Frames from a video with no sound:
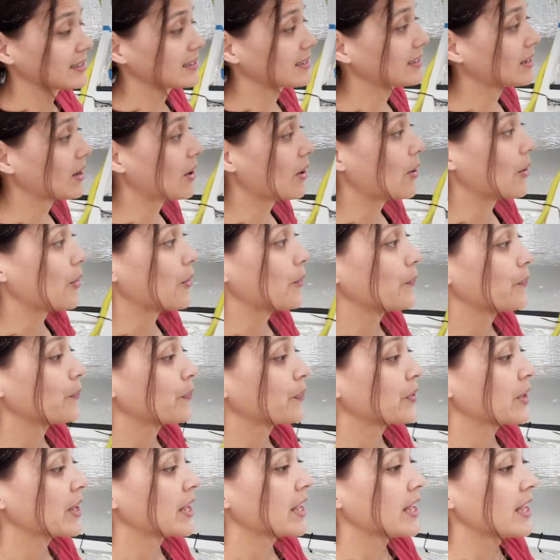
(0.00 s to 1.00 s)
So
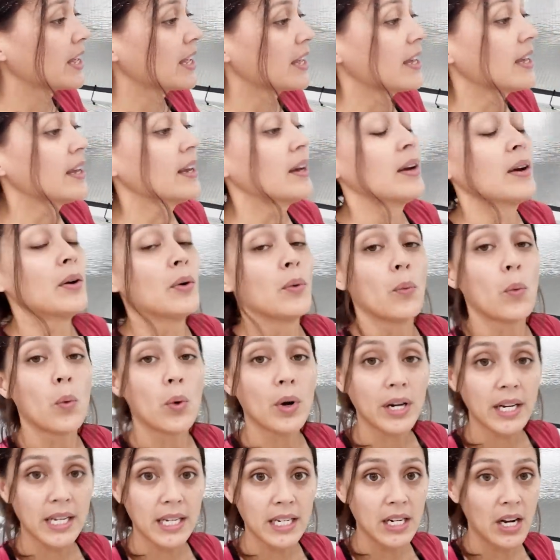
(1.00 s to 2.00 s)

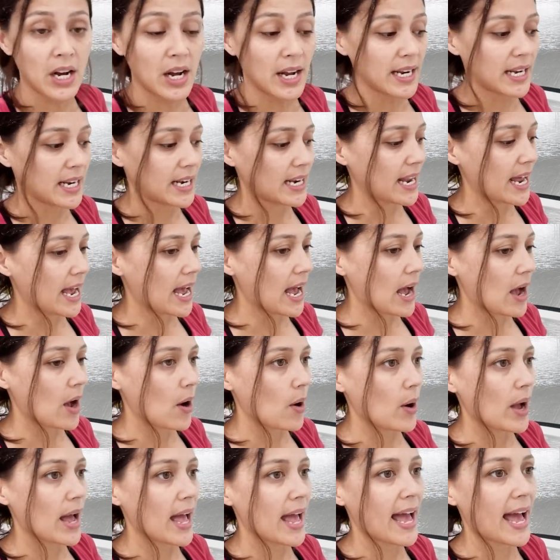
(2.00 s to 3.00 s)
working on it
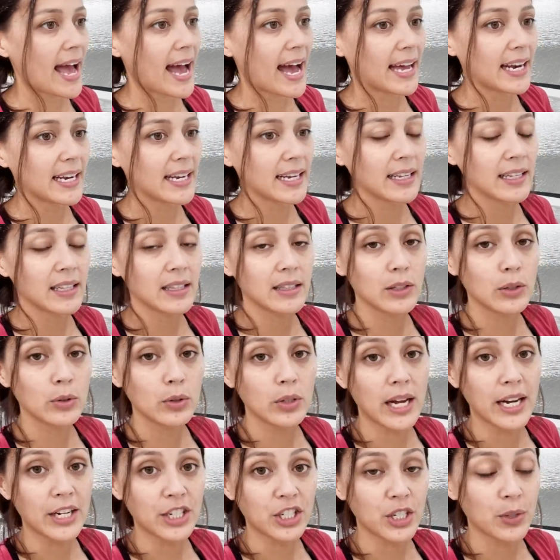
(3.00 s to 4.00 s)
now, adding, Luke
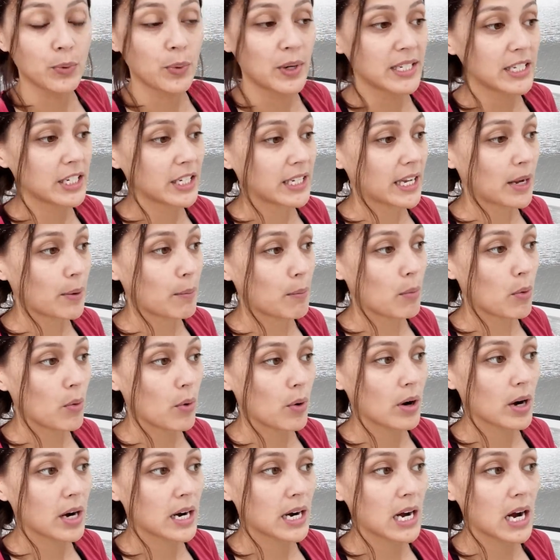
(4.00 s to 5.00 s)
actually went to get more